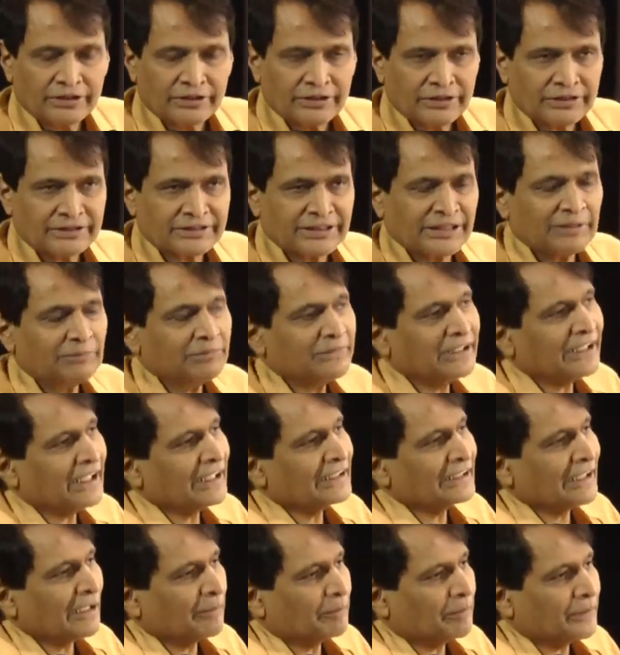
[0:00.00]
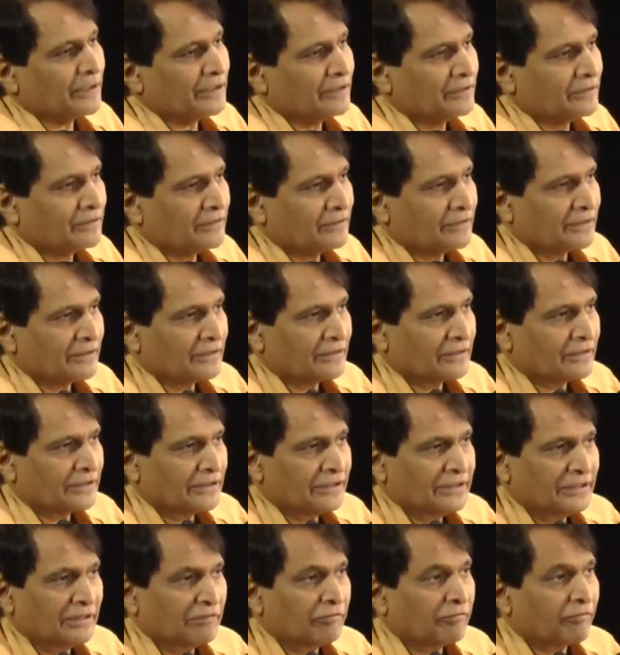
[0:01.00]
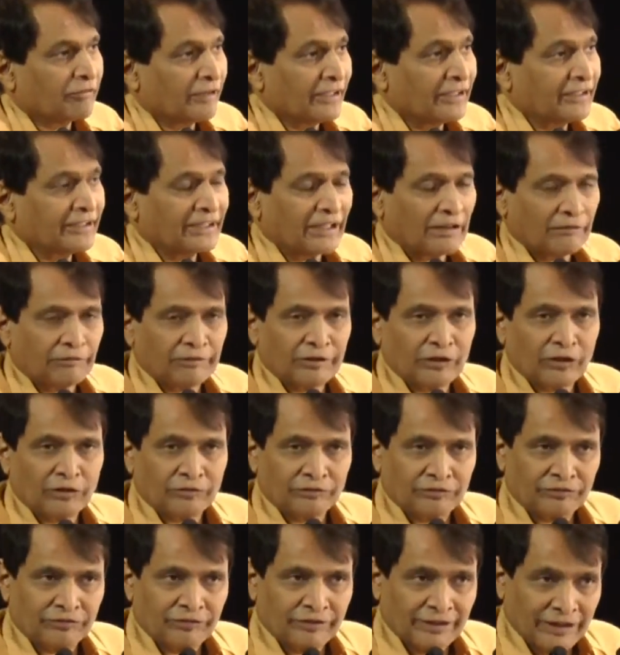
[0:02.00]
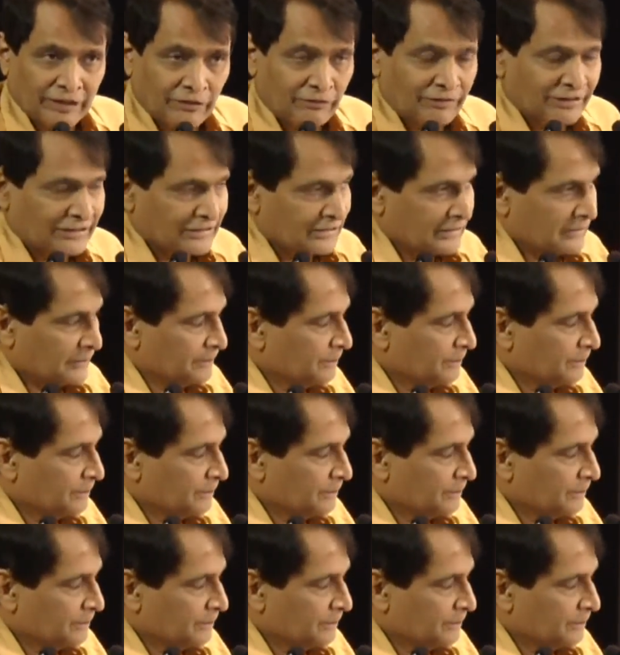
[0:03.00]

The same thing has happened in the freight traffic of railways.